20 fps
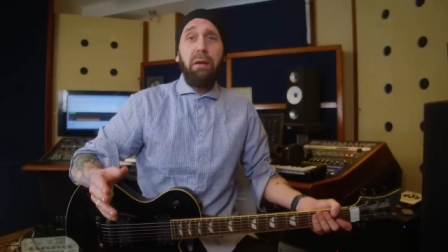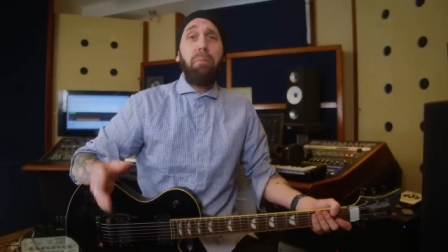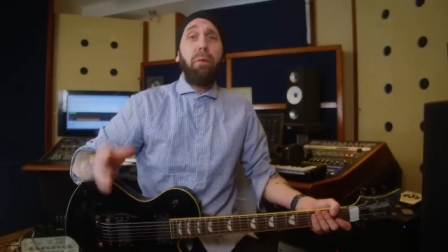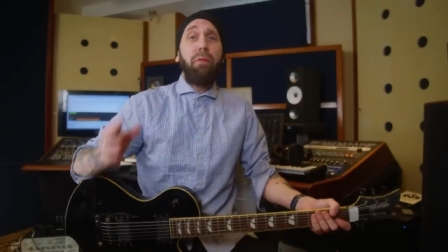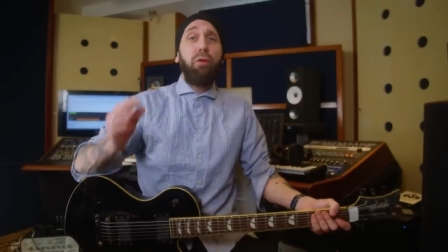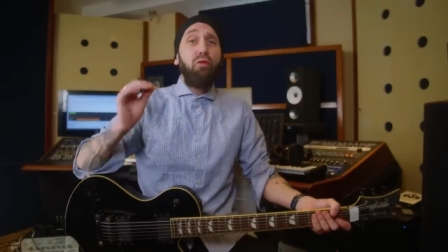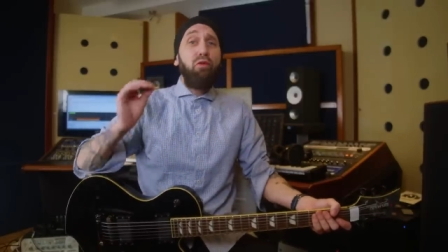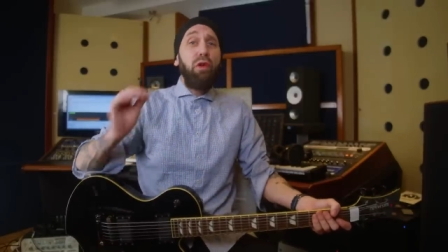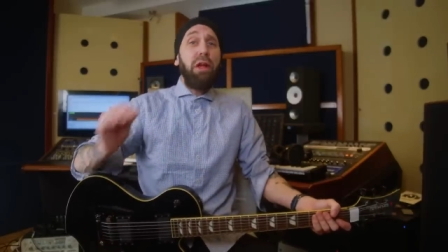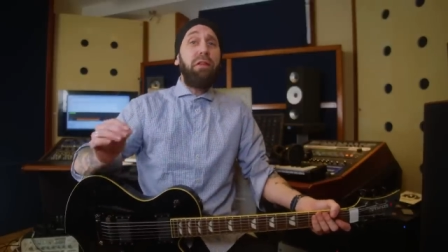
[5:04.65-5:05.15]
but
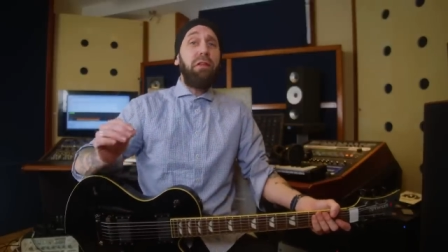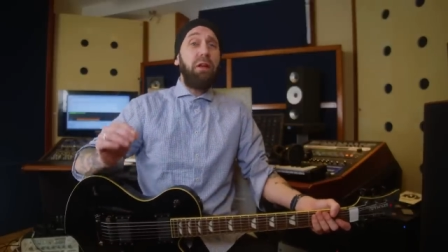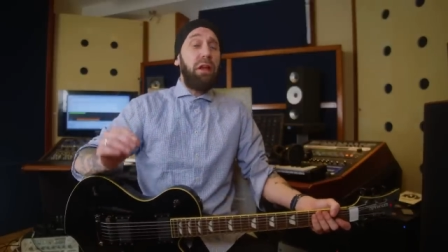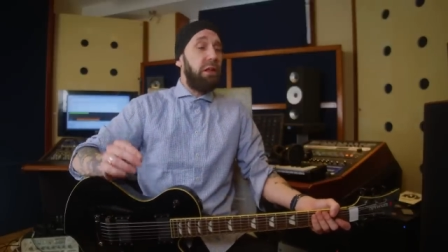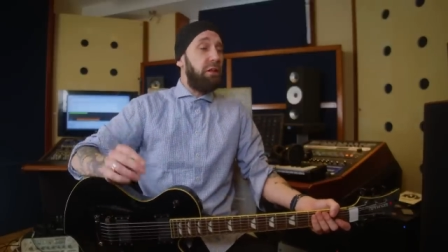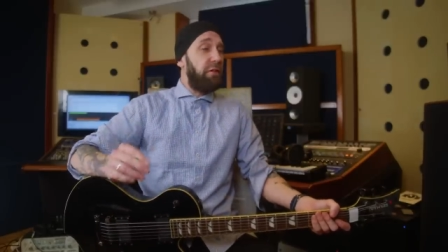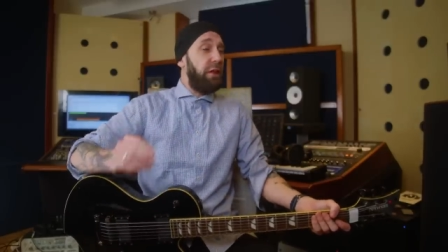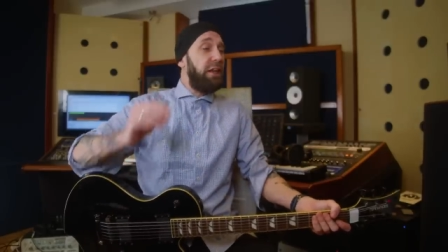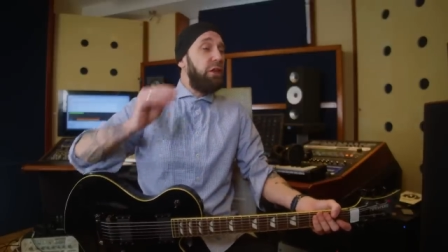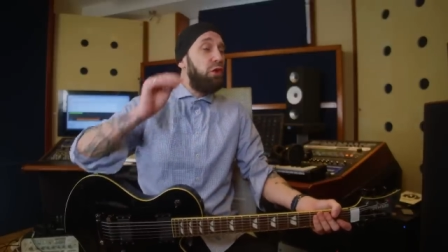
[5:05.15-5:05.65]
the reason
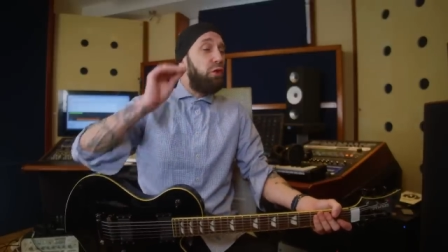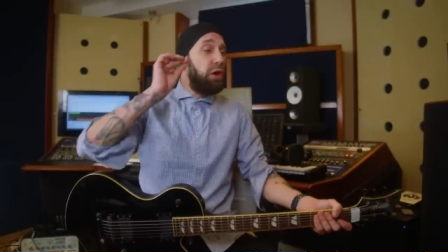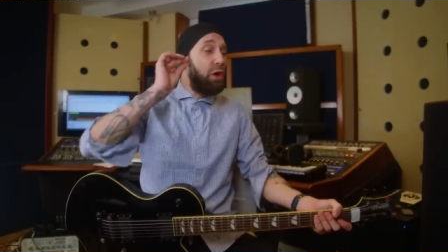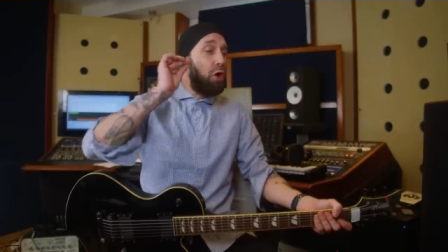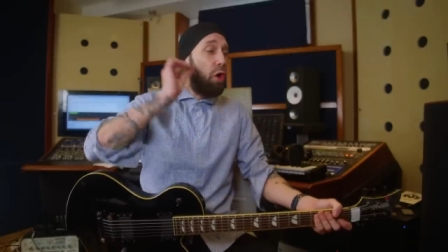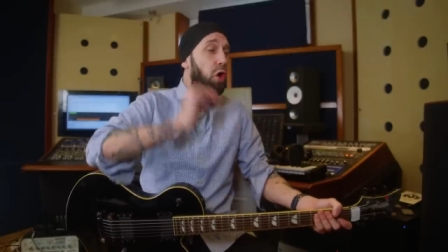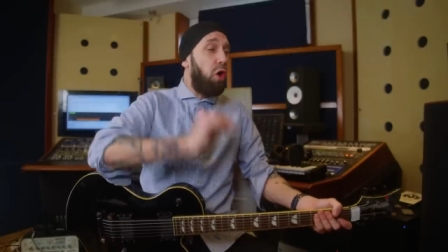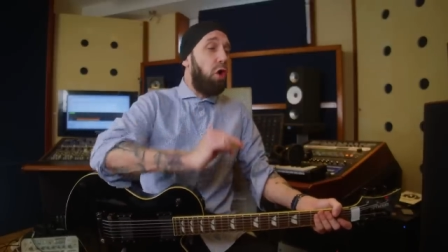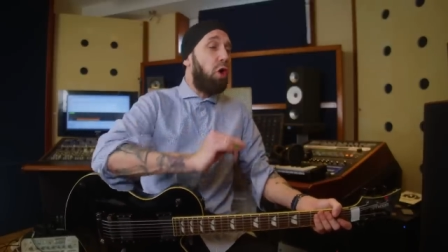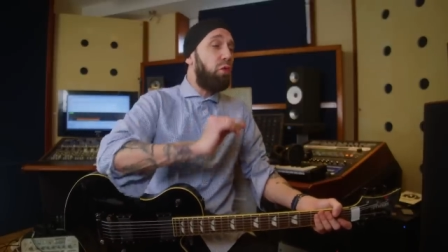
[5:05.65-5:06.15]
is that you can
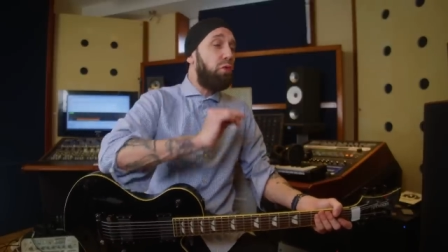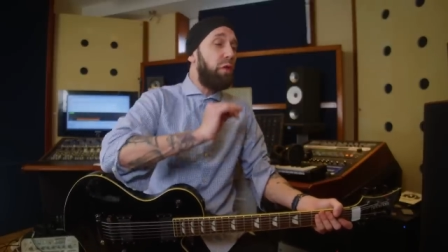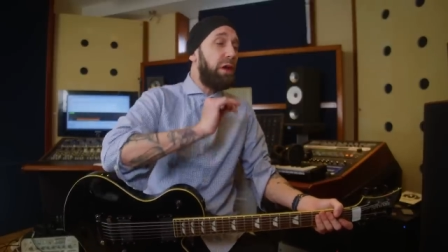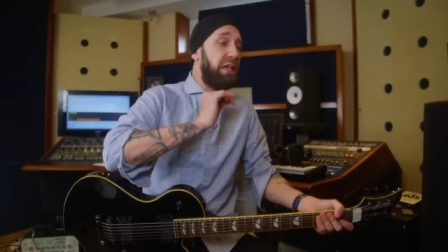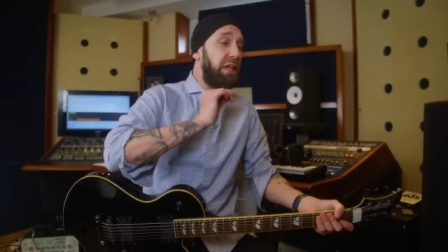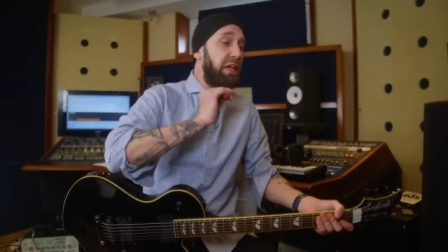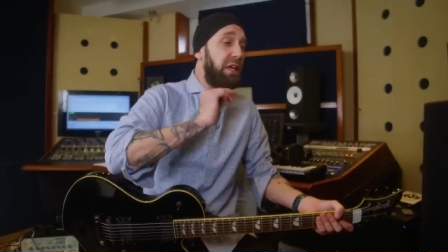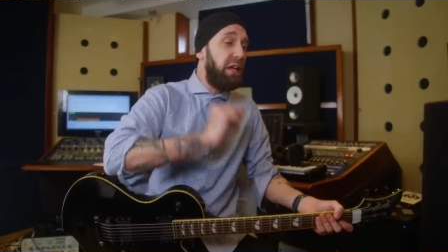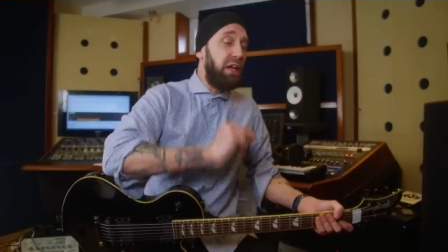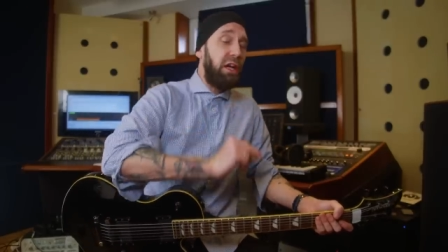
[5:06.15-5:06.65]

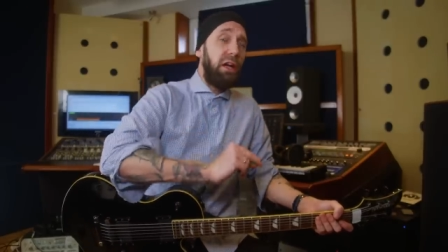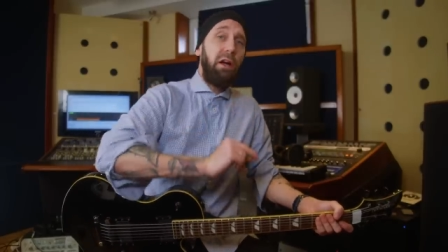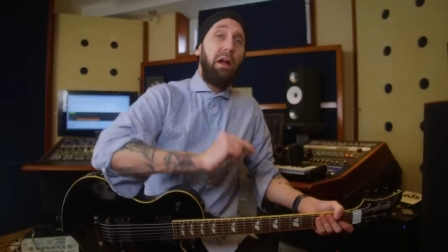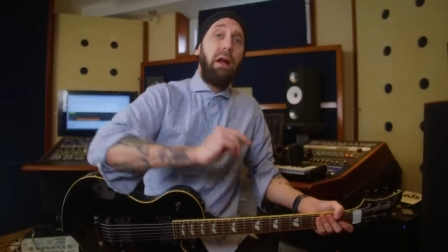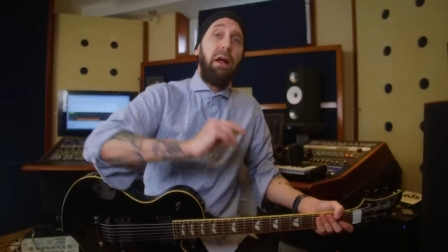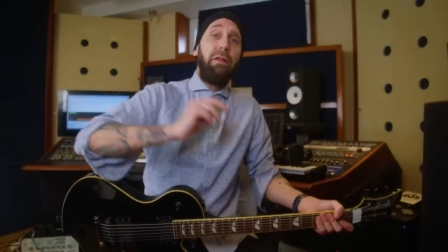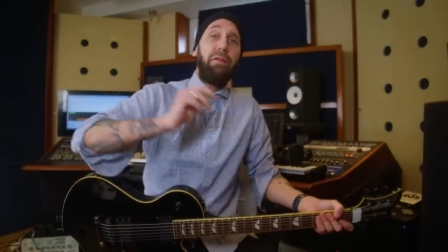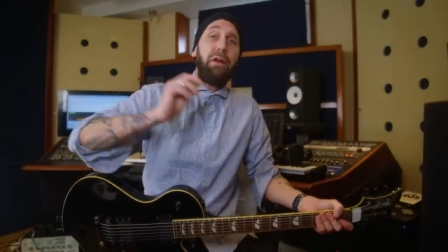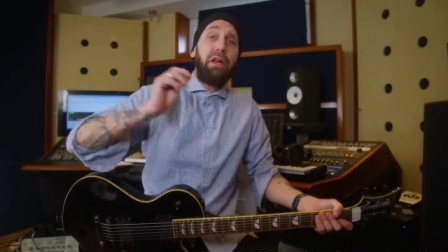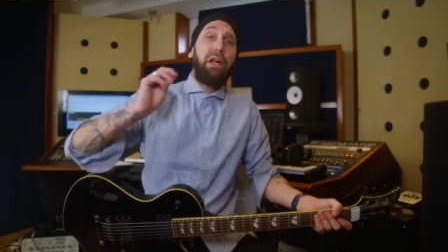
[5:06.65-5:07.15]
already hear
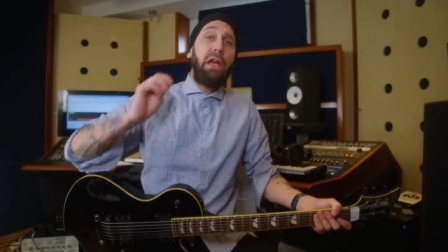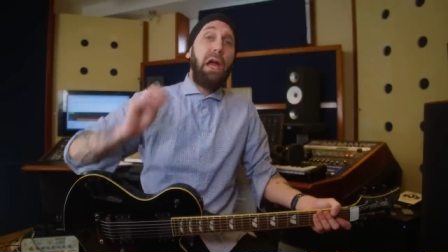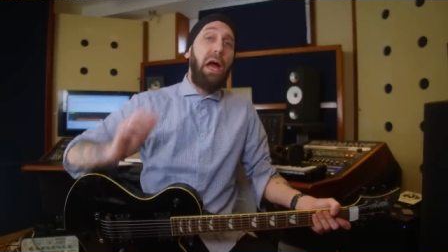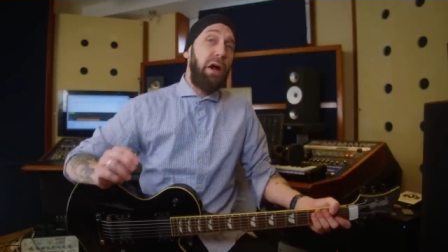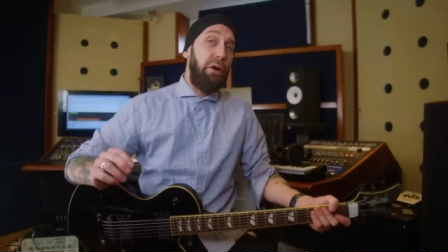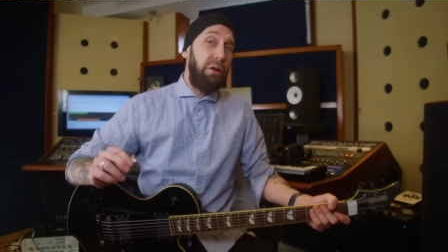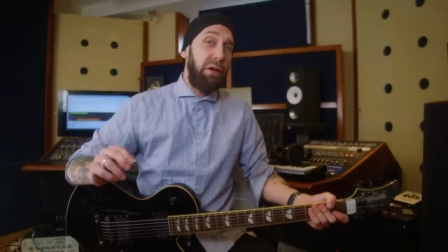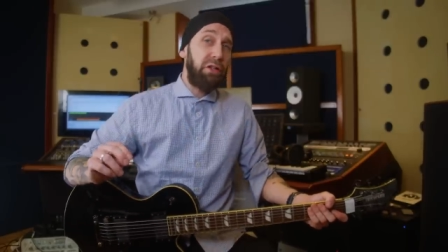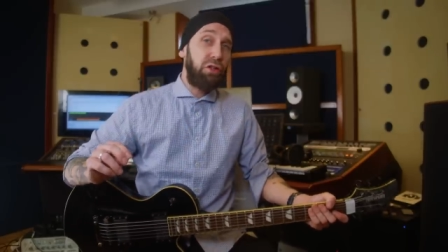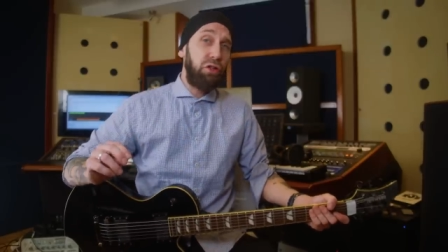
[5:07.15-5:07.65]
the
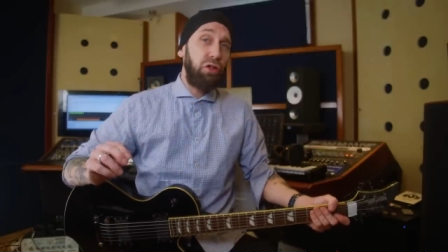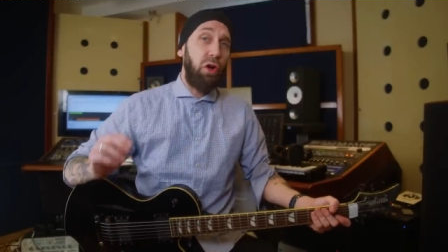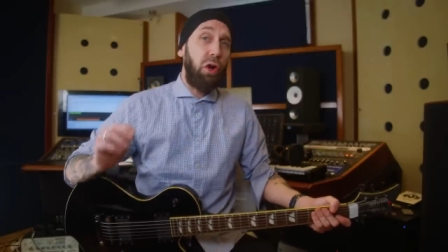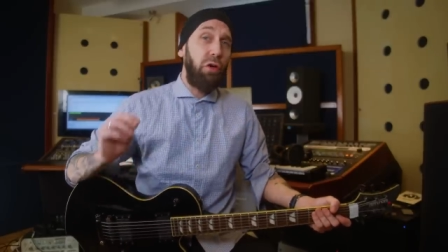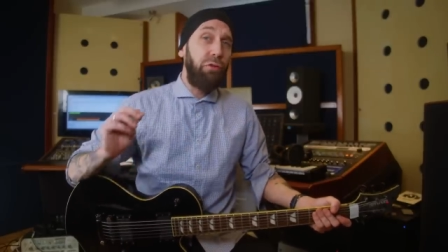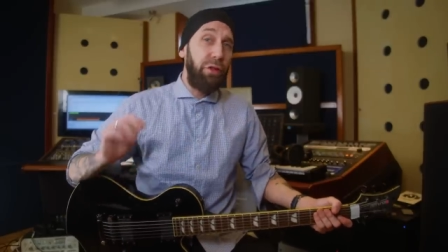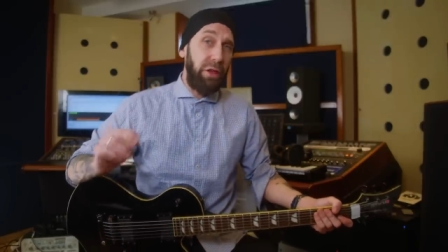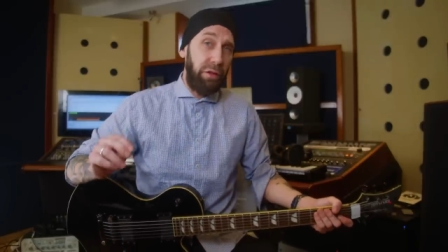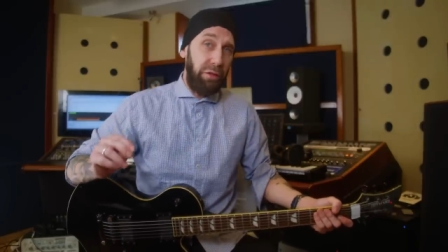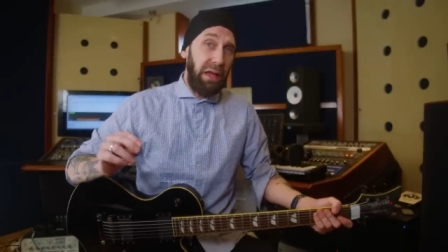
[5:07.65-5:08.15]
character
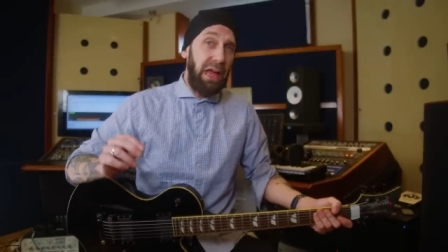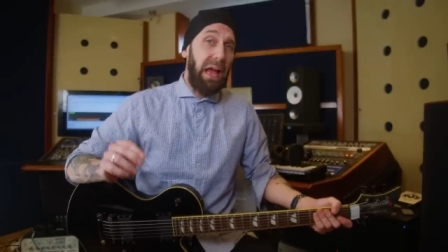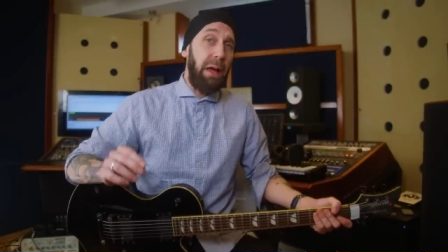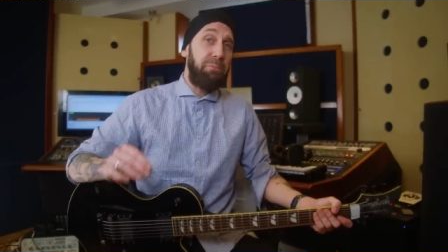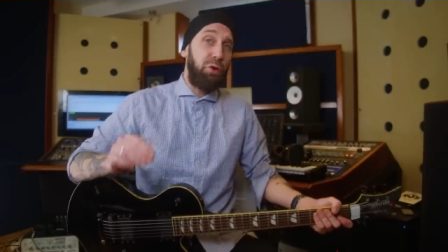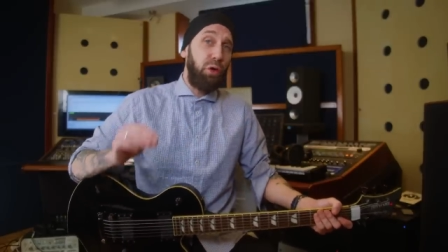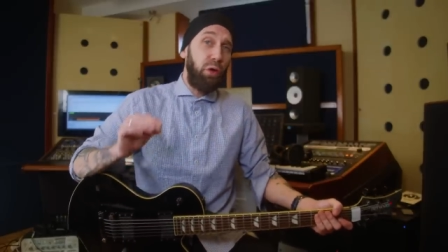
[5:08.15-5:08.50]
of this amp.